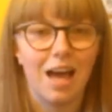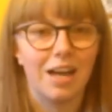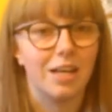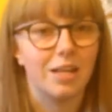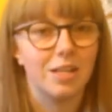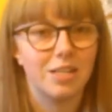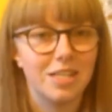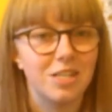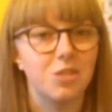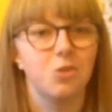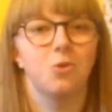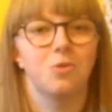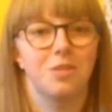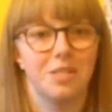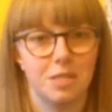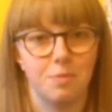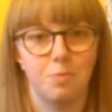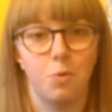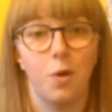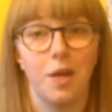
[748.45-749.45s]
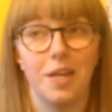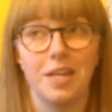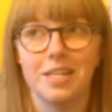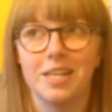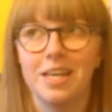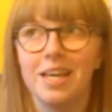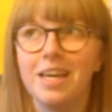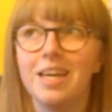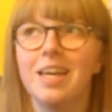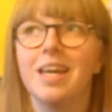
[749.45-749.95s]
And it did not disappoint.
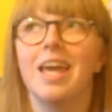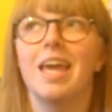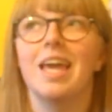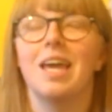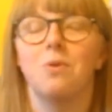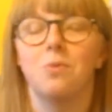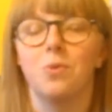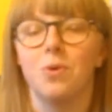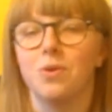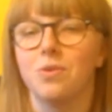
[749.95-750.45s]
I